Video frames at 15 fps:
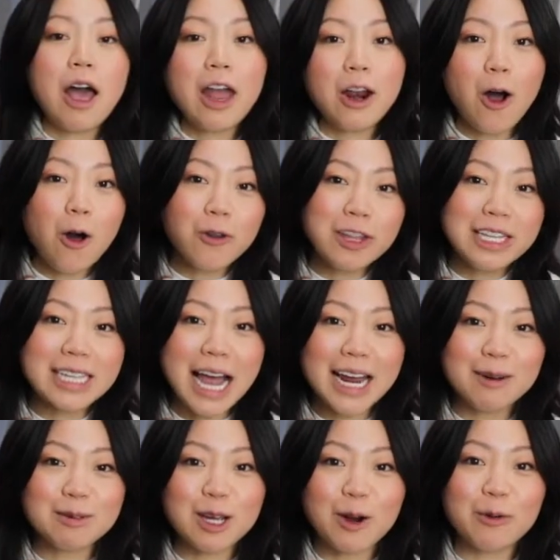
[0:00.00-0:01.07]
And all these
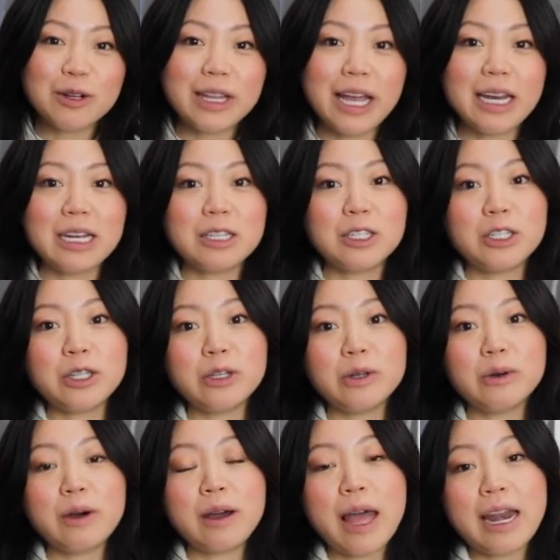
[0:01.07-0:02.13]
items are related
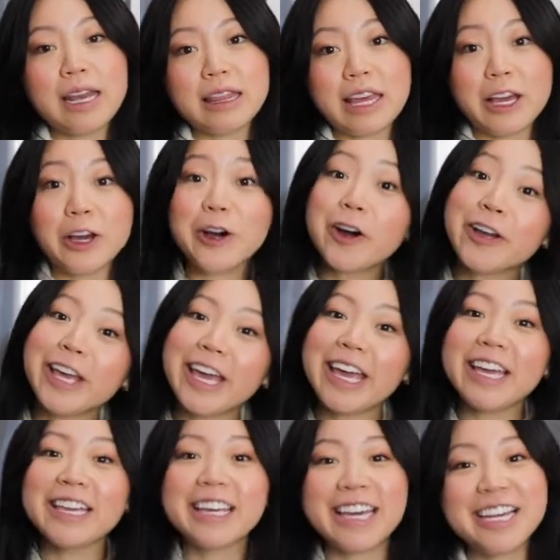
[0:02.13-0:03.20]
to anything
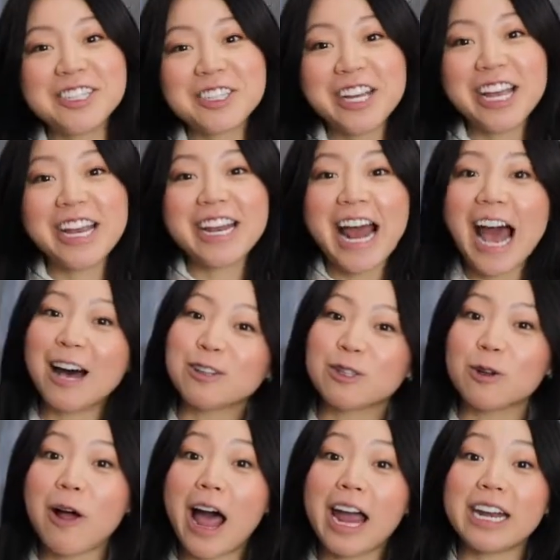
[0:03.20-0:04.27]
cooking, kitchen,
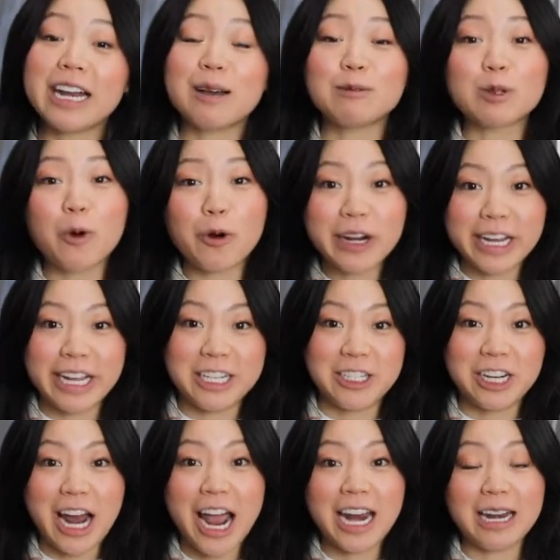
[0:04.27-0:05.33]
household items, or
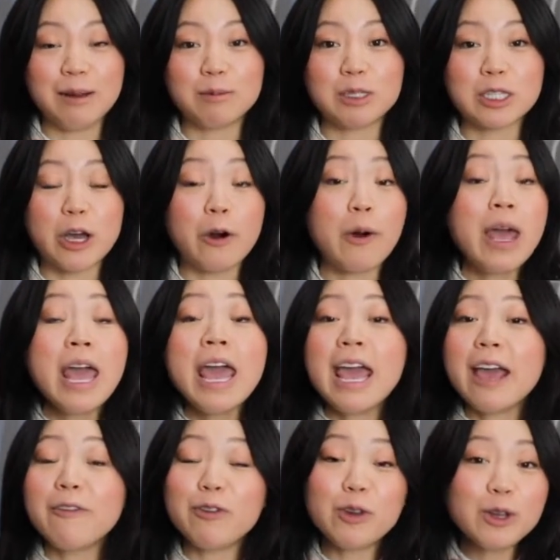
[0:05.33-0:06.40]
kitchen items. So
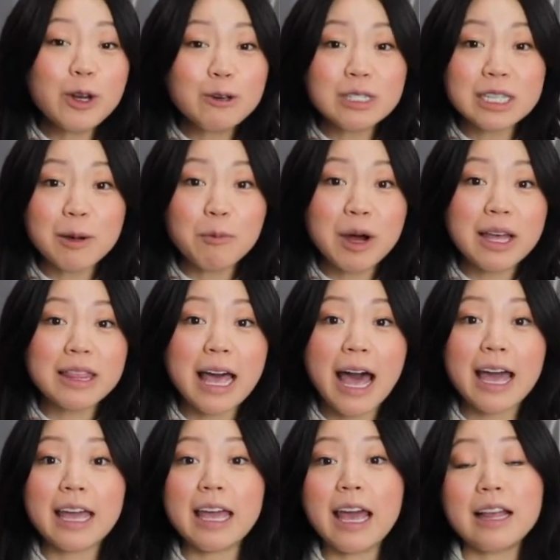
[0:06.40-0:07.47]
if you know someone
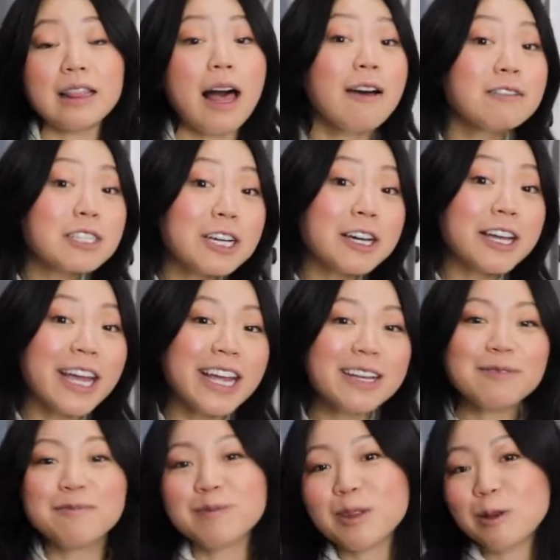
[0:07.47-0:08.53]
that loves cooking,
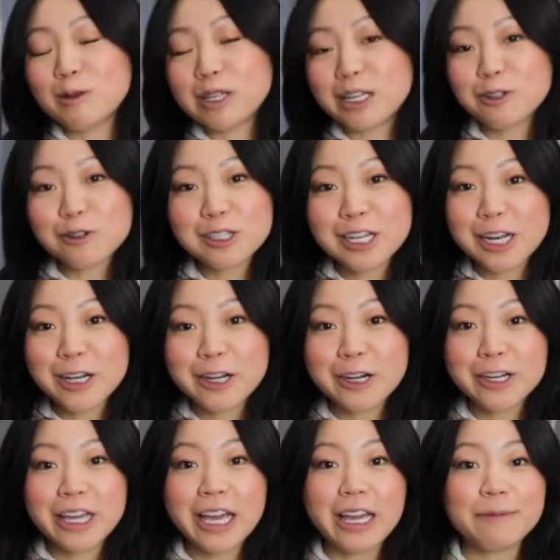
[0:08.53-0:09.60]
who's interested in
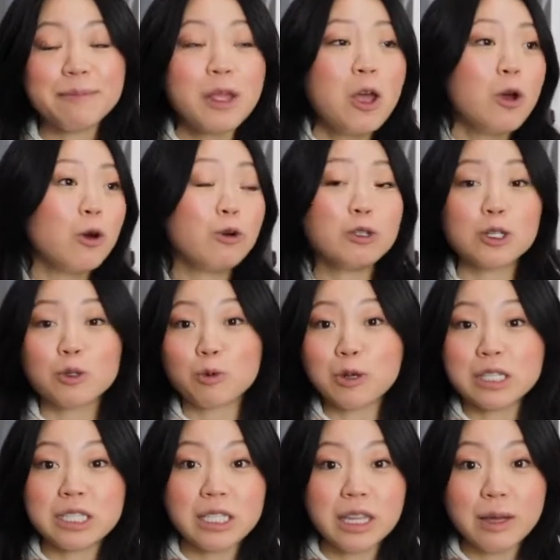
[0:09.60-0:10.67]
cooking, who just
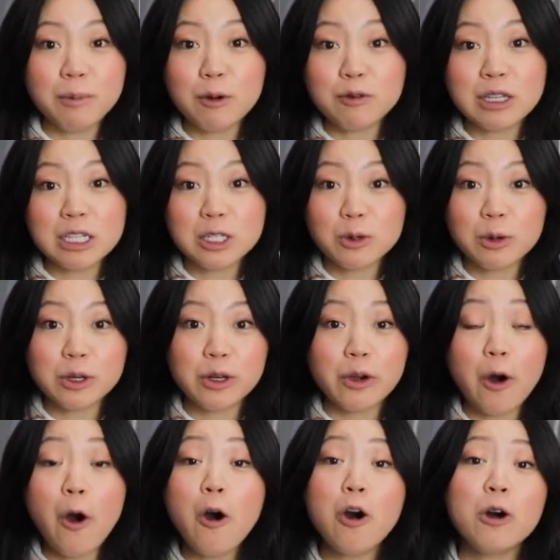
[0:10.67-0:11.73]
recently moved into a
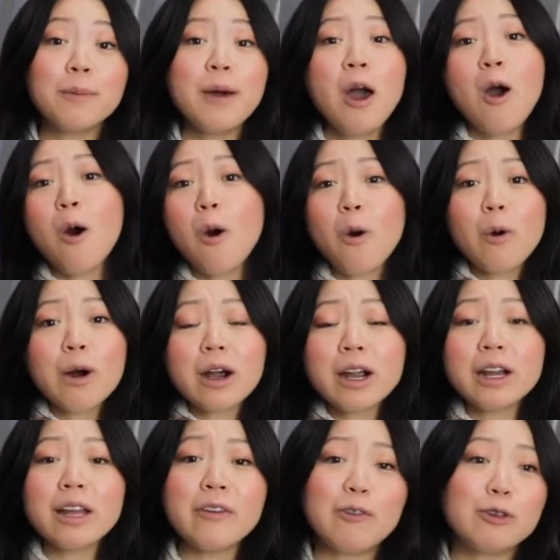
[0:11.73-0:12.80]
new home,
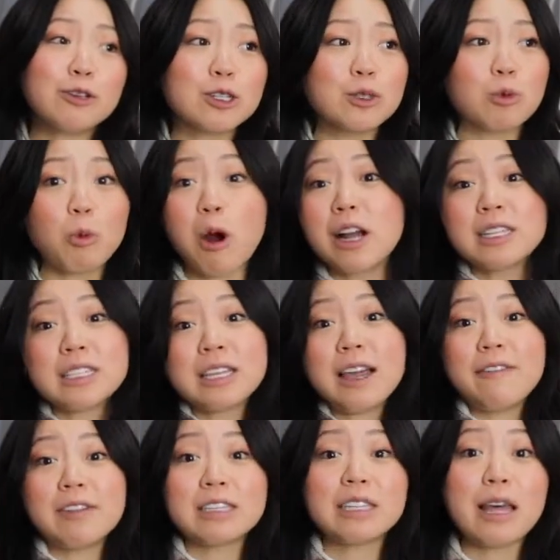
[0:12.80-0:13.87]
or if you just want to
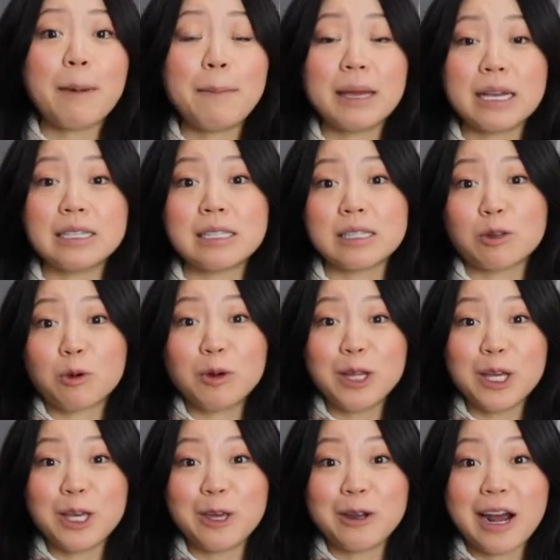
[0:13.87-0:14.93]
give it to them because it's a
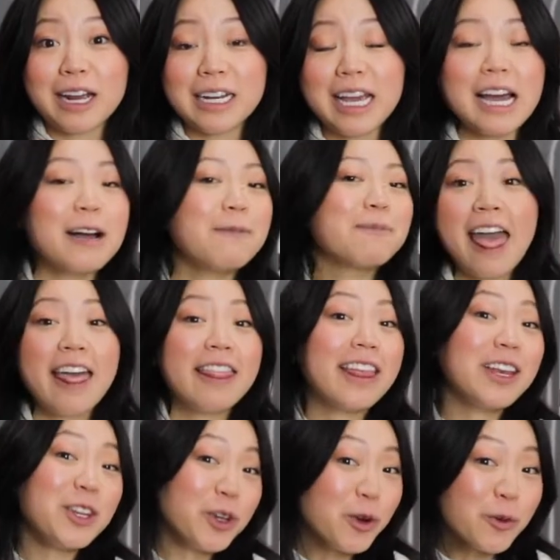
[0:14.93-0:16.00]
really cute idea,
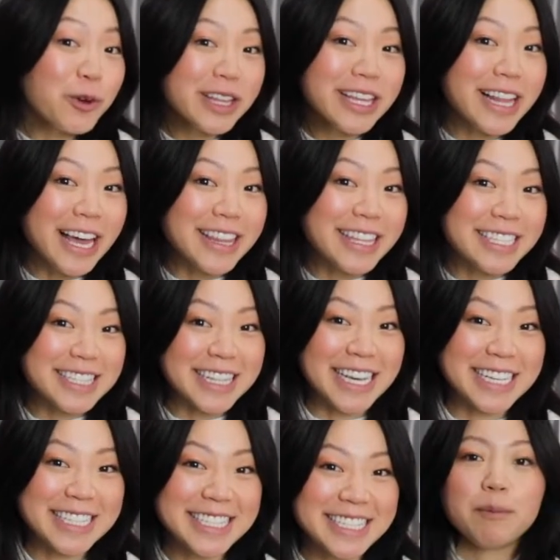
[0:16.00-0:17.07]
then you'll really like this
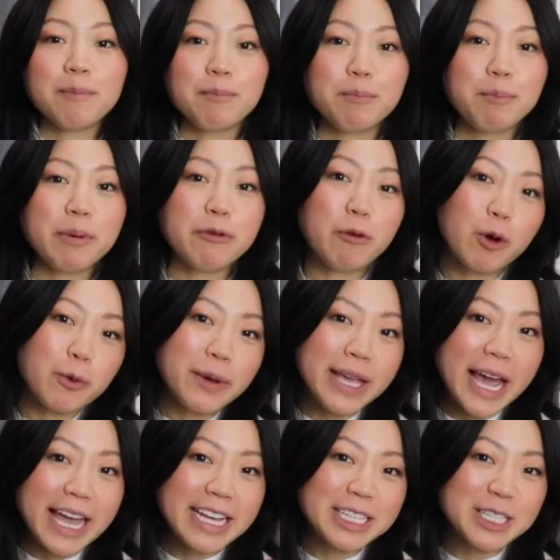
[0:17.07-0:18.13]
list. Before we
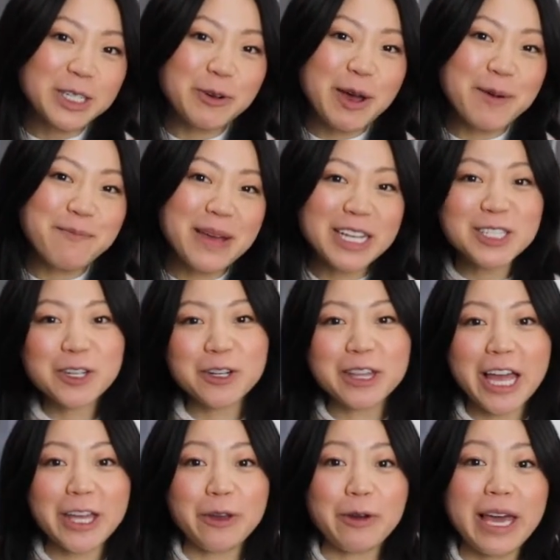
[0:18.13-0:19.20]
get into it, make sure
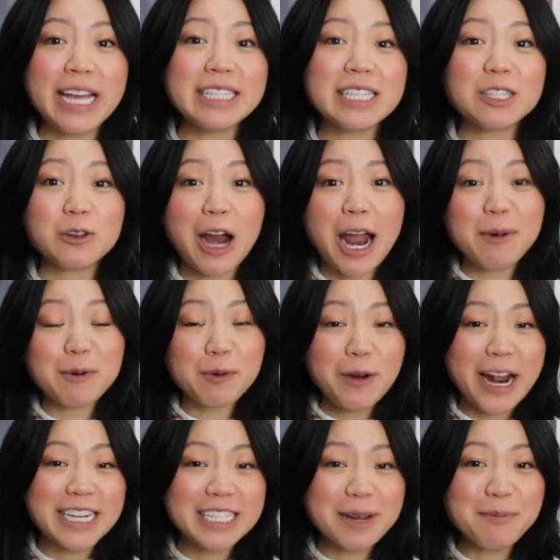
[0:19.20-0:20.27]
that you hit subscribe
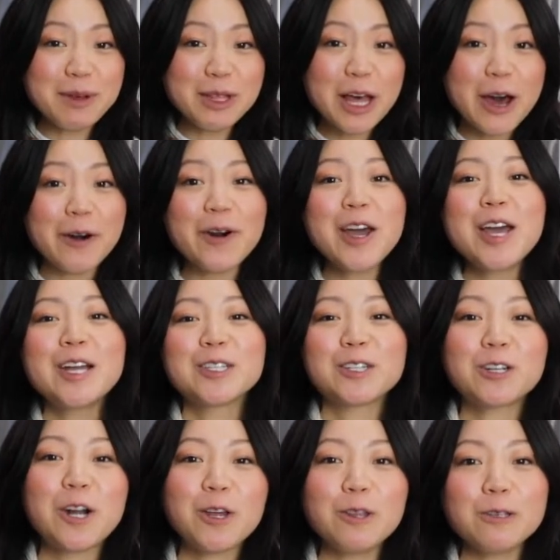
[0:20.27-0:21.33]
right down below,
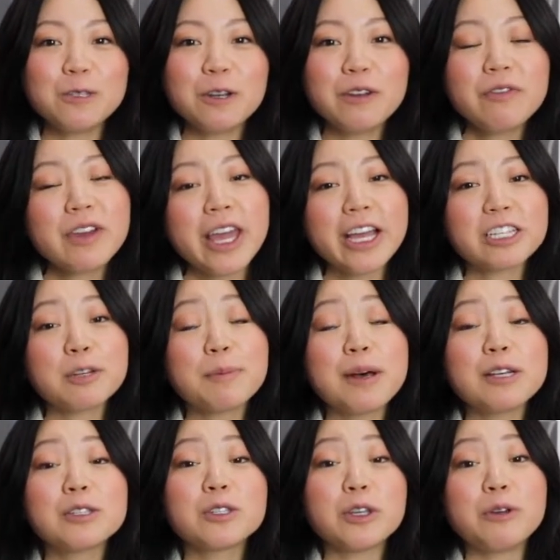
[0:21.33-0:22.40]
turn on those notification
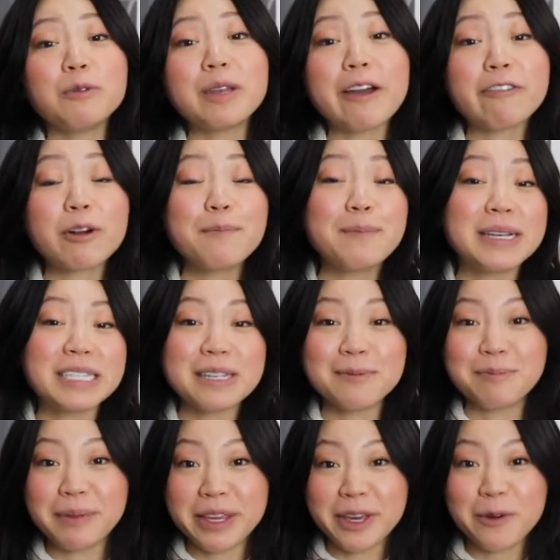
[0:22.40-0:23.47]
bells so you never miss
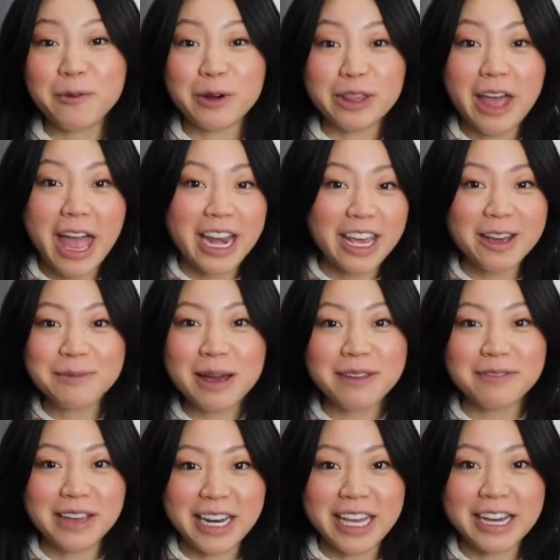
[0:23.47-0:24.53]
a beat with any of
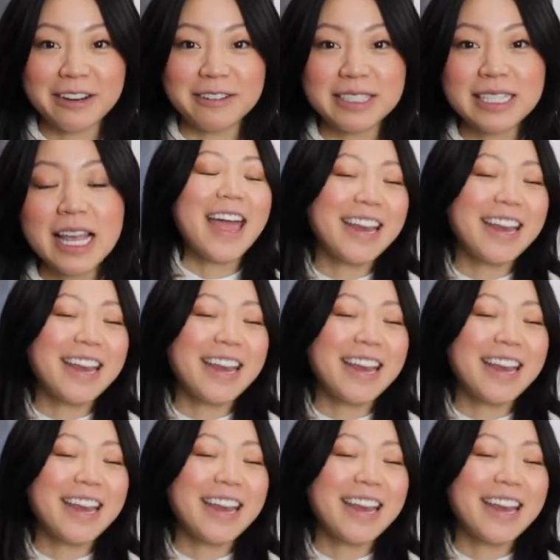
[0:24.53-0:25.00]
my videos.